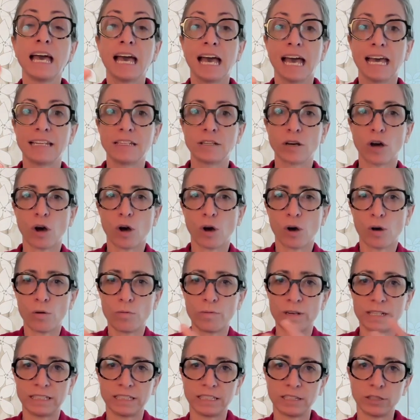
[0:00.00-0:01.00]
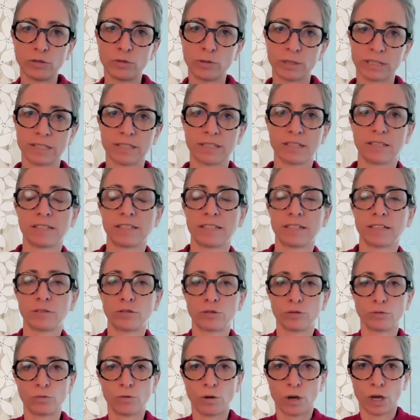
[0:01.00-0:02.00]
And already you assisting
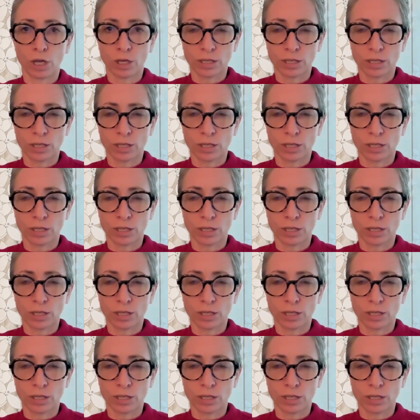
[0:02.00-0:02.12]
to